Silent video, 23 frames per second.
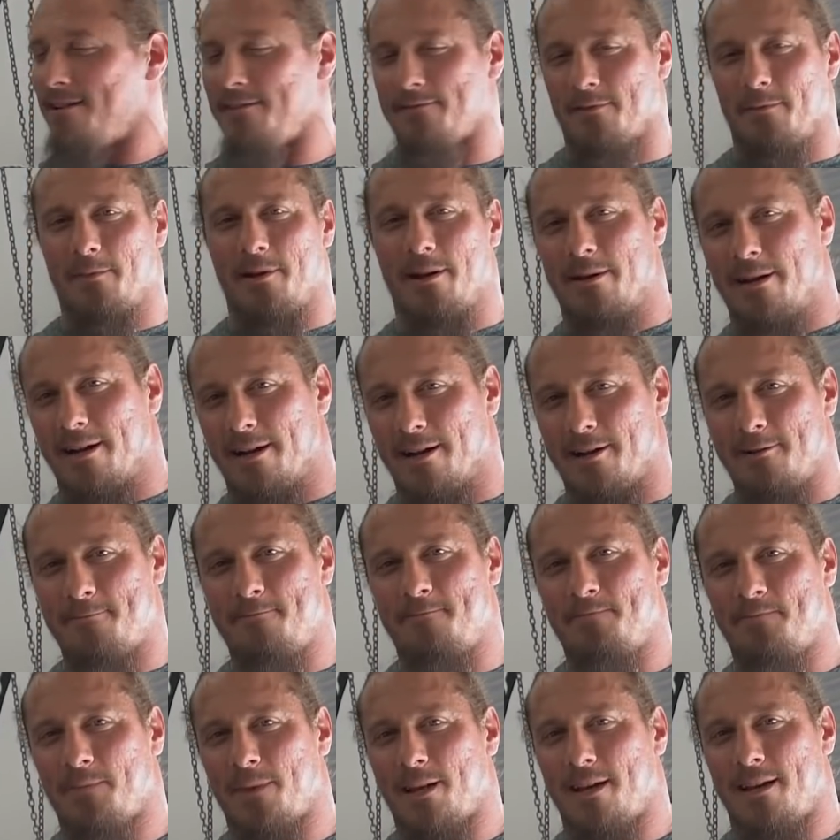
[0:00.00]
from here to here.
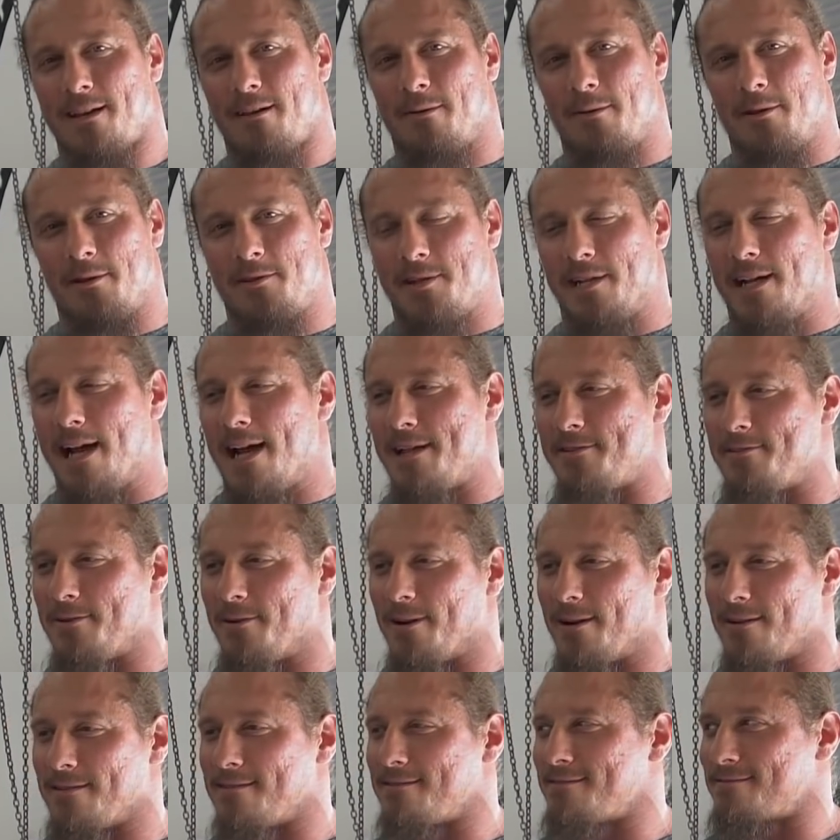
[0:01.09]
When you see guys who
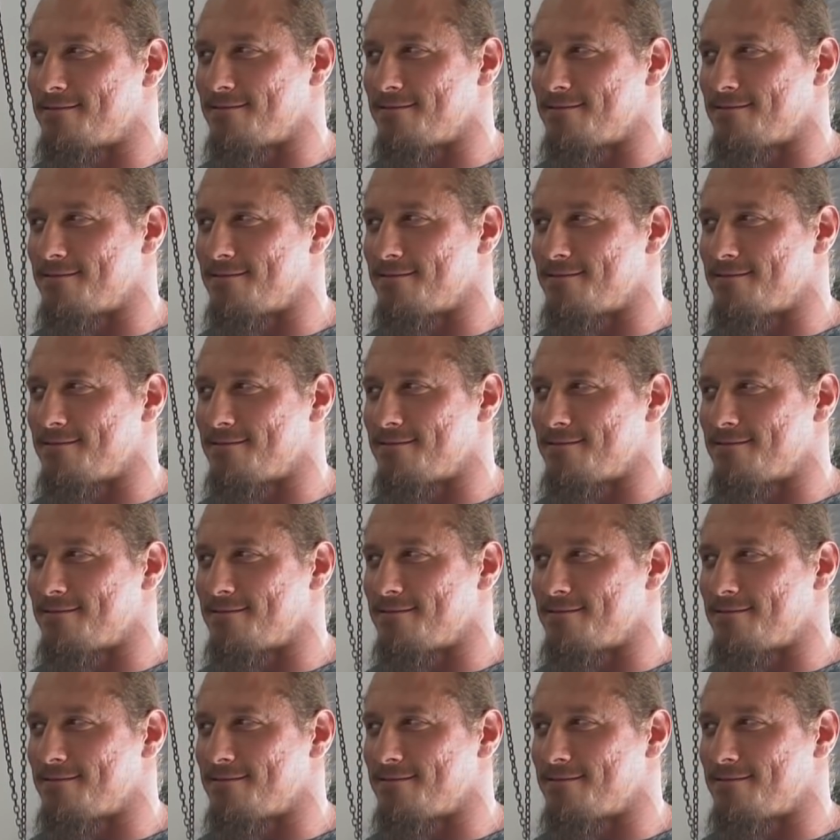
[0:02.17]
are